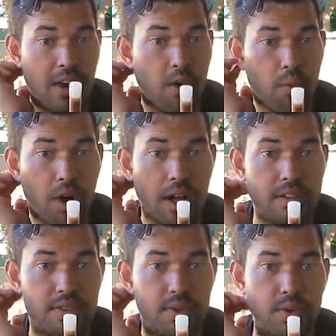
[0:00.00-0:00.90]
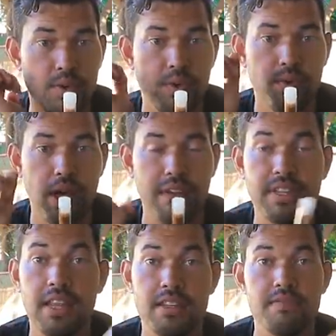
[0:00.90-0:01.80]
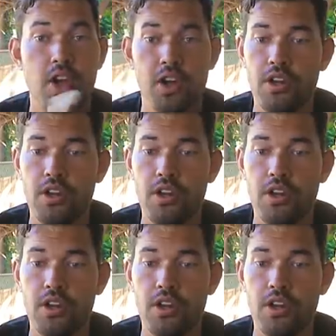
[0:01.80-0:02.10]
don't want to have to end this vlog